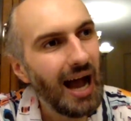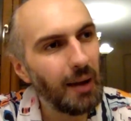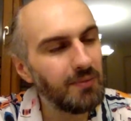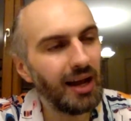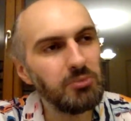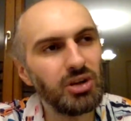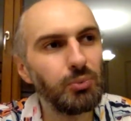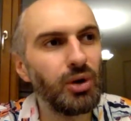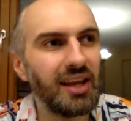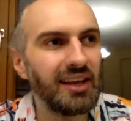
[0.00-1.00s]
I'm just
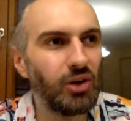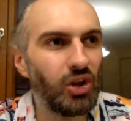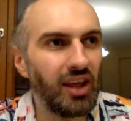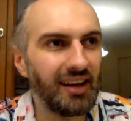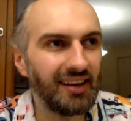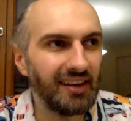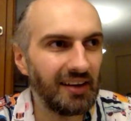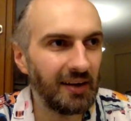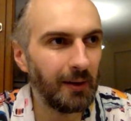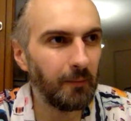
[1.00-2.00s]
putting it on
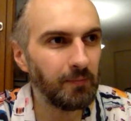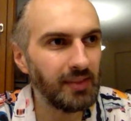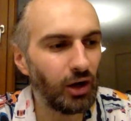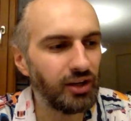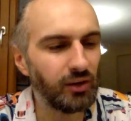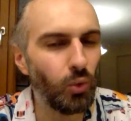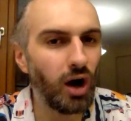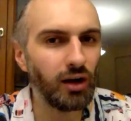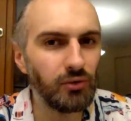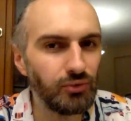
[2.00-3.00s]
that
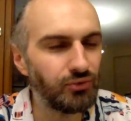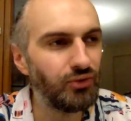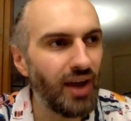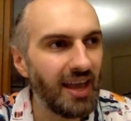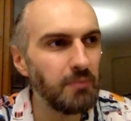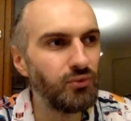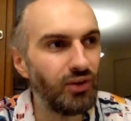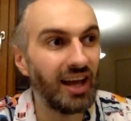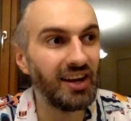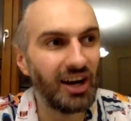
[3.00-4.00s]
Walk of Fame
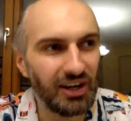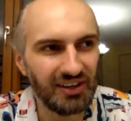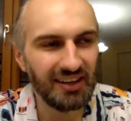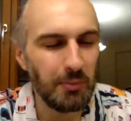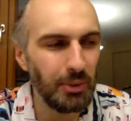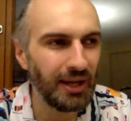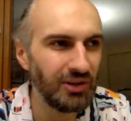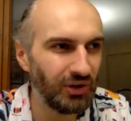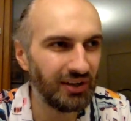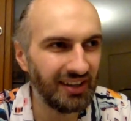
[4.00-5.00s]
fan art
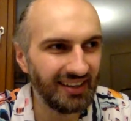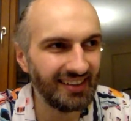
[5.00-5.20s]
page on